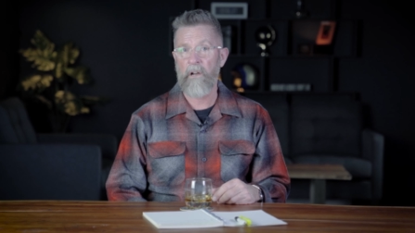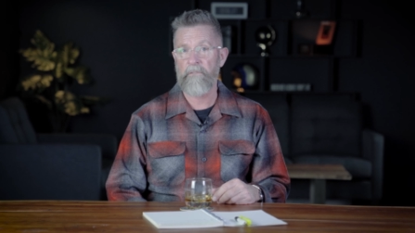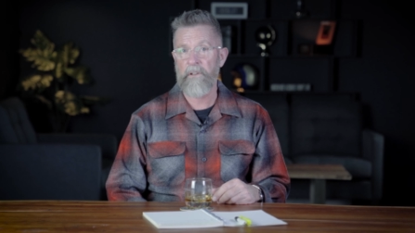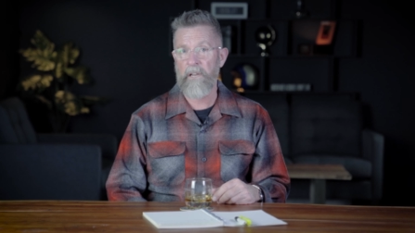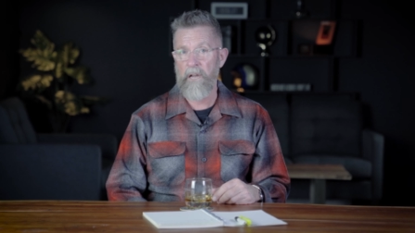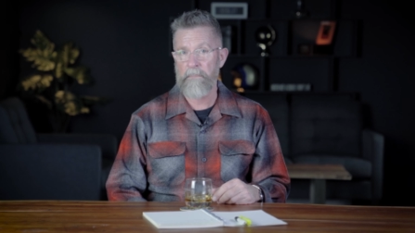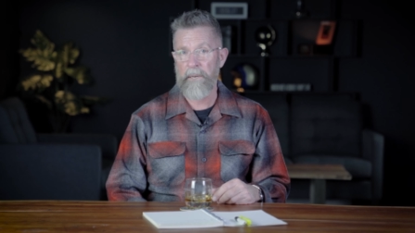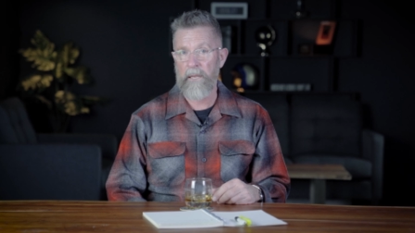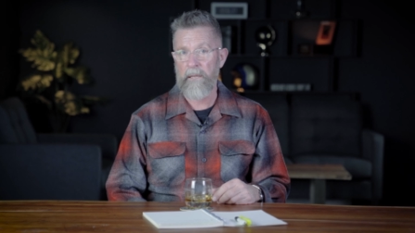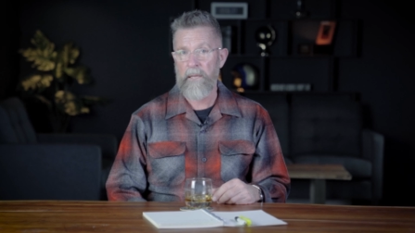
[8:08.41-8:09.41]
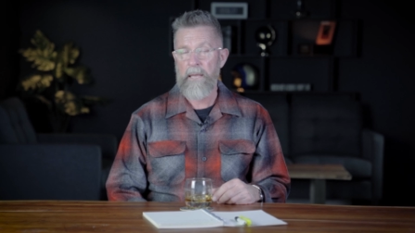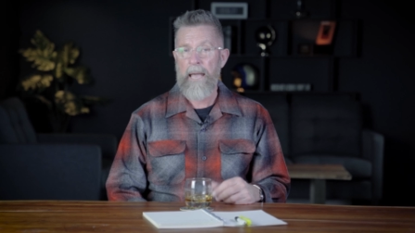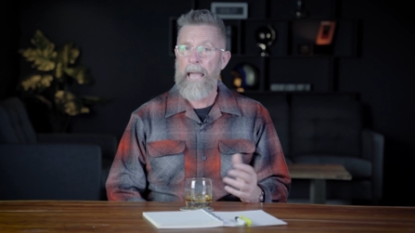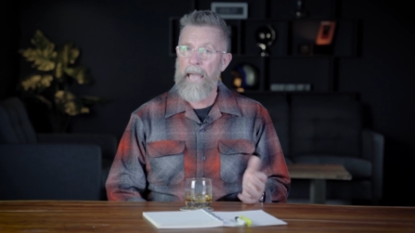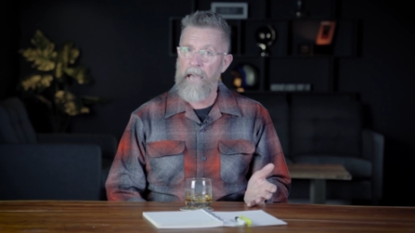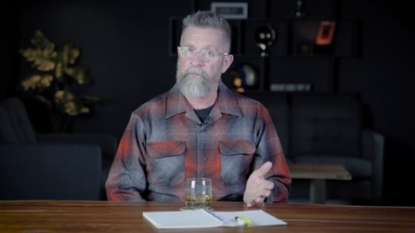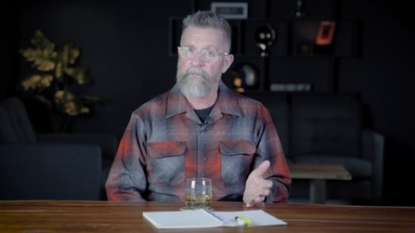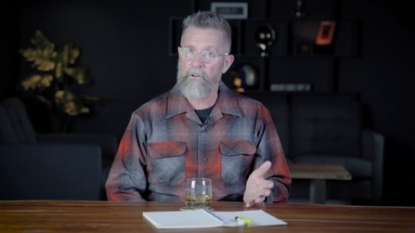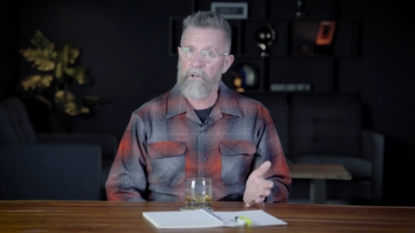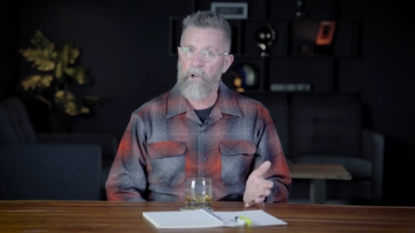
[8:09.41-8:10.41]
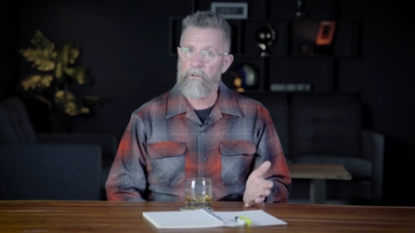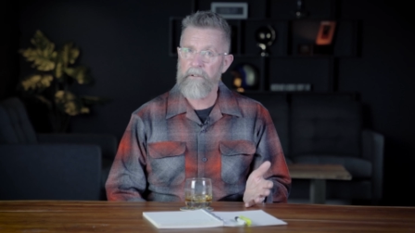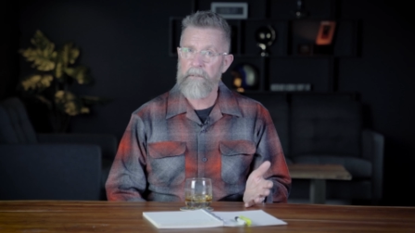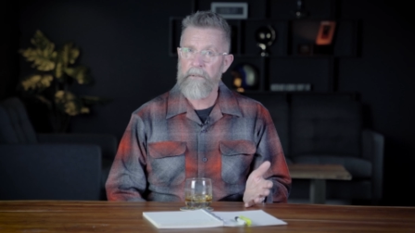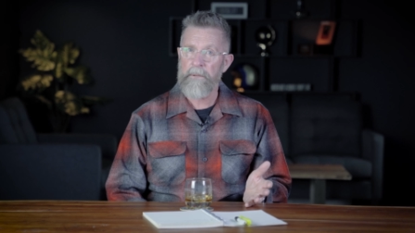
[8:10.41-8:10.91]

of the company. After COVID,